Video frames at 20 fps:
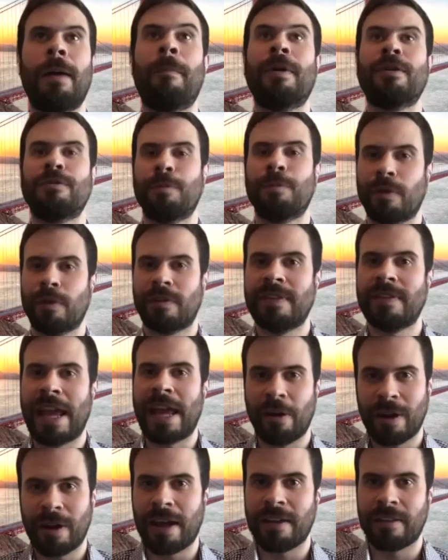a much more
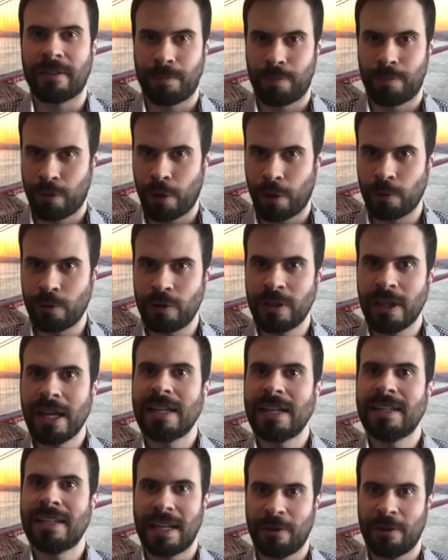standardized approach
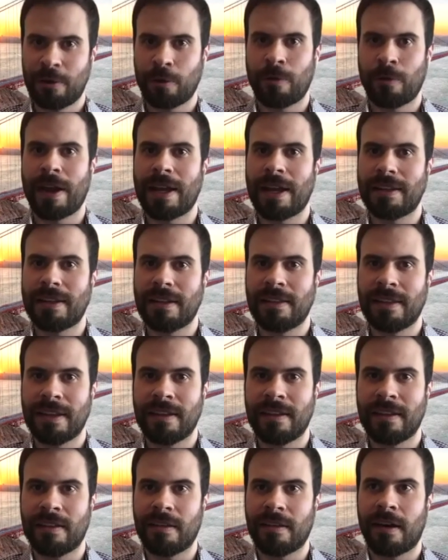to integrate
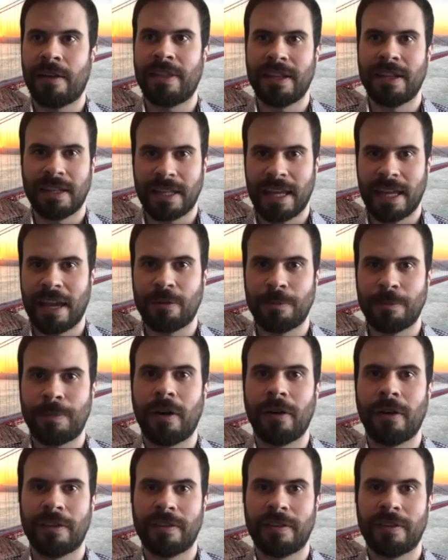these authentication
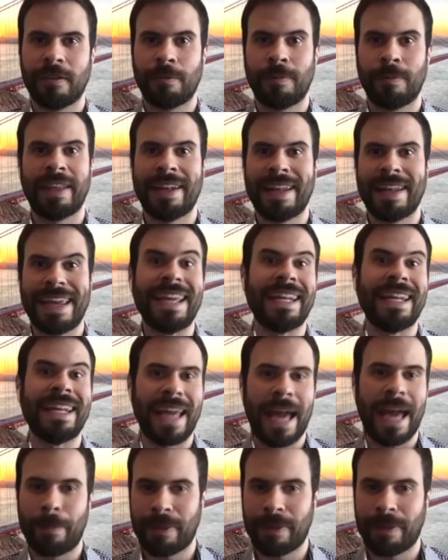policies within
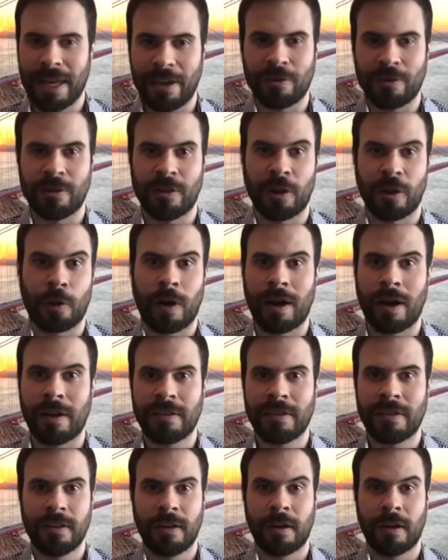any application
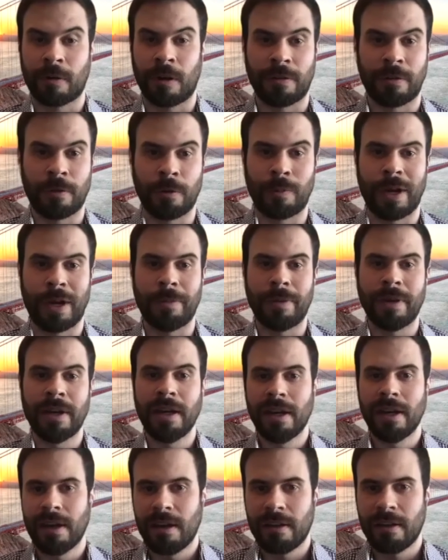across the web.
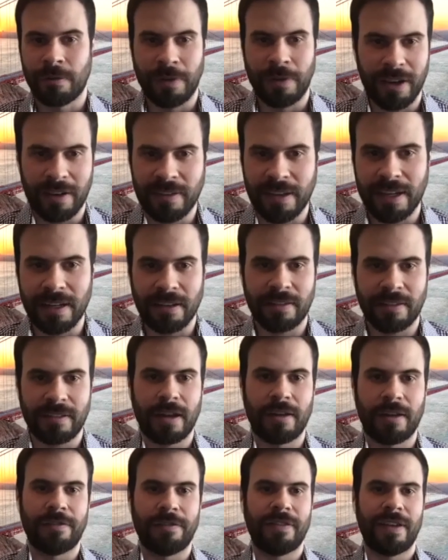So very exciting
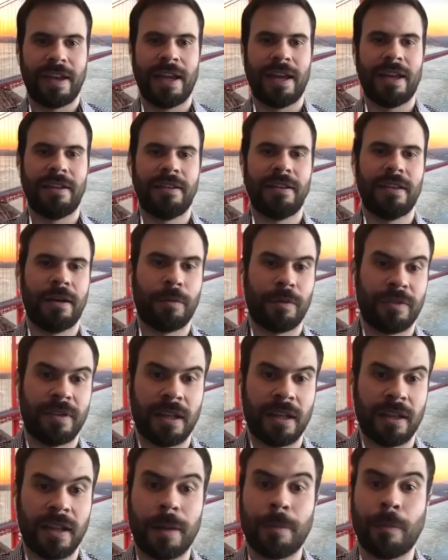stuff, and we're
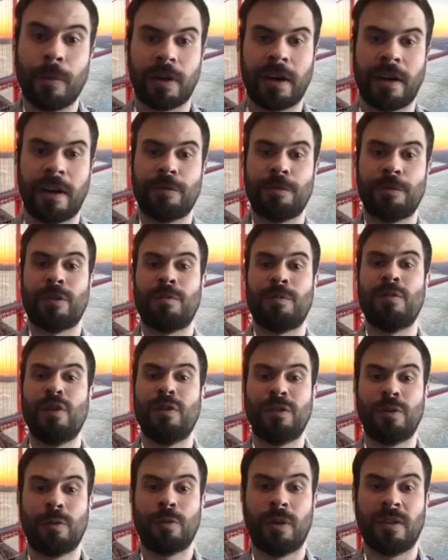seeing a lot more customers
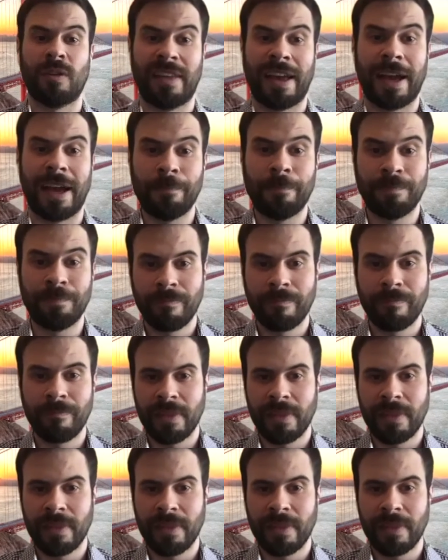move towards that.